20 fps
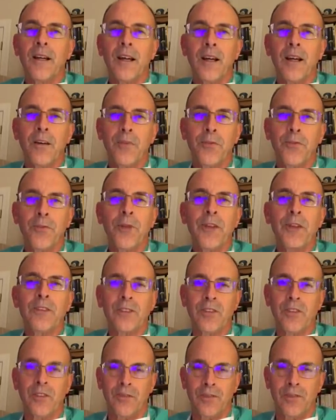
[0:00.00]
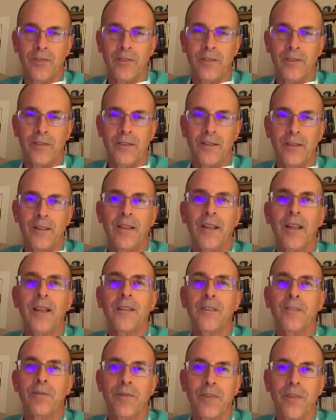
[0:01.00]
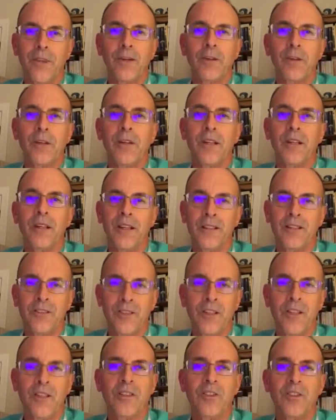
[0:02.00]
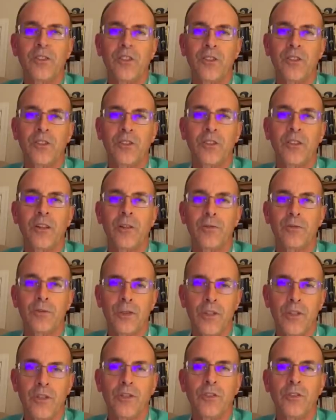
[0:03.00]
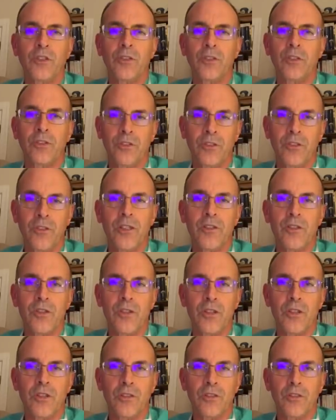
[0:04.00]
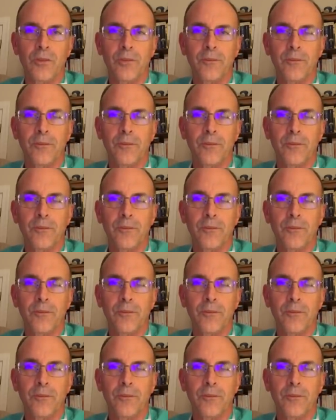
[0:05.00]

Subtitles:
offensive and the very antithesis of Jesus' teachings.